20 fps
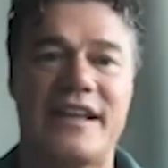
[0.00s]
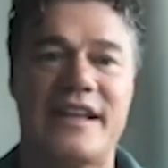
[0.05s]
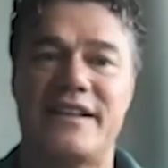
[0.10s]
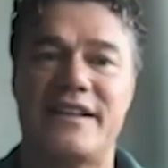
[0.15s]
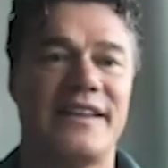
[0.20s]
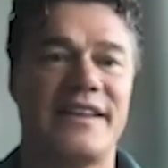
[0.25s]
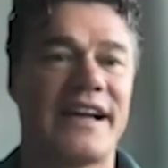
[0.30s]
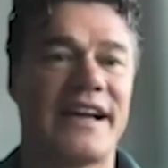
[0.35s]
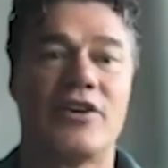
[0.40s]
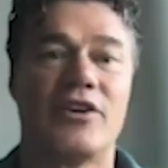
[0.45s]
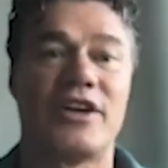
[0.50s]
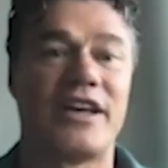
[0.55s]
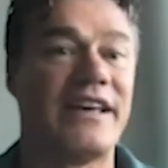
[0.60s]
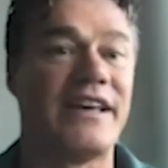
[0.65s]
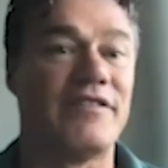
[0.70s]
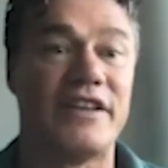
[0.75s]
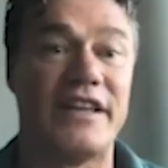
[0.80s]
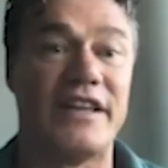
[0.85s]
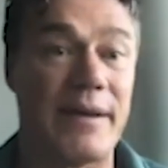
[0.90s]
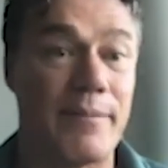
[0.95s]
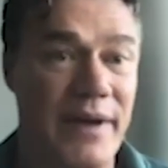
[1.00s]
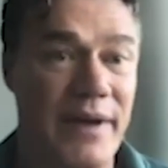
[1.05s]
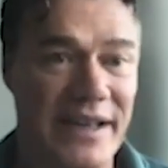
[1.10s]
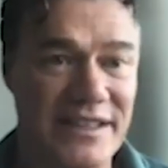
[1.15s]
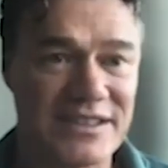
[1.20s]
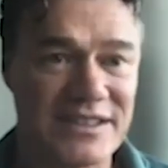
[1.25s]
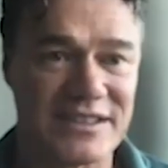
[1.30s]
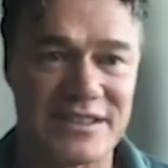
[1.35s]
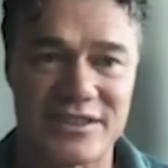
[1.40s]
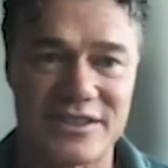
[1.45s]
They're going to give it their
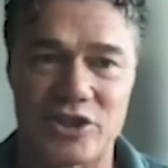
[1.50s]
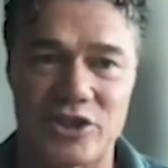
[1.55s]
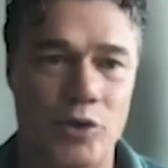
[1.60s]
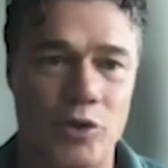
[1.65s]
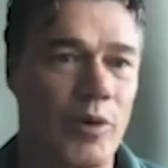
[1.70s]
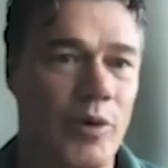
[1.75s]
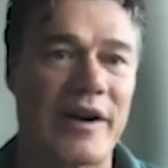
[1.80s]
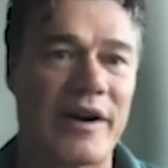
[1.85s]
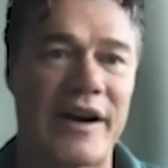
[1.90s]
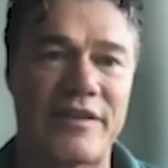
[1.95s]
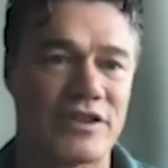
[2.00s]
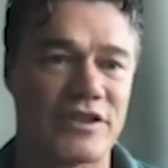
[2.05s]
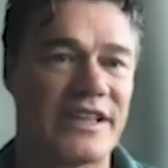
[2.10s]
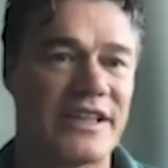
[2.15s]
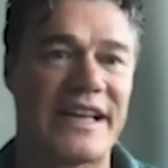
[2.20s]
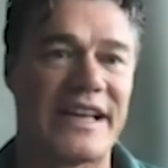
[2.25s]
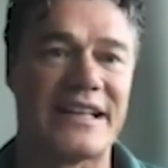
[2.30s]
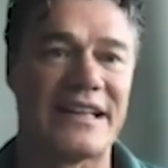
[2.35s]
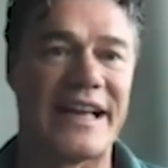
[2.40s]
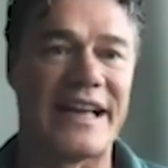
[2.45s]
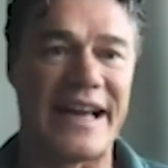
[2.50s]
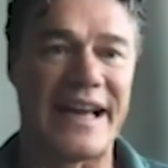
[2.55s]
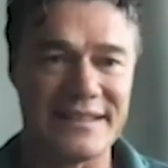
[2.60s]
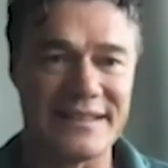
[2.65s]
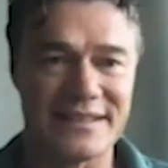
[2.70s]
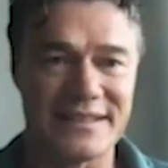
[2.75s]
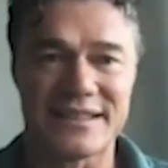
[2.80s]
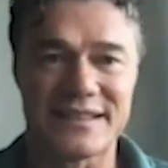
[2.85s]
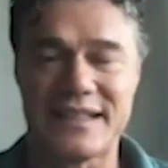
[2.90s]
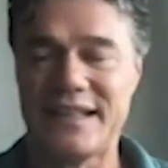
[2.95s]
best. So wherever they
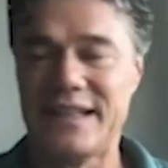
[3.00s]
land.